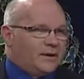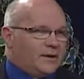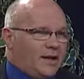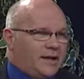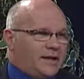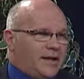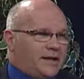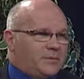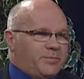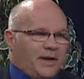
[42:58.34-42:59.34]

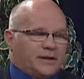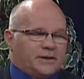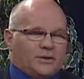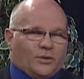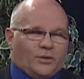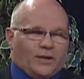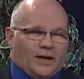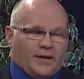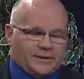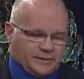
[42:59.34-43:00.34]
hanky-panky going
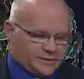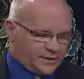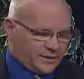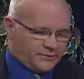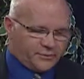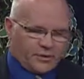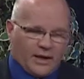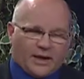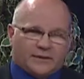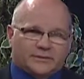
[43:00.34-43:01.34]
on in the City of
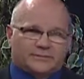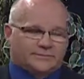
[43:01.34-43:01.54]
Grant.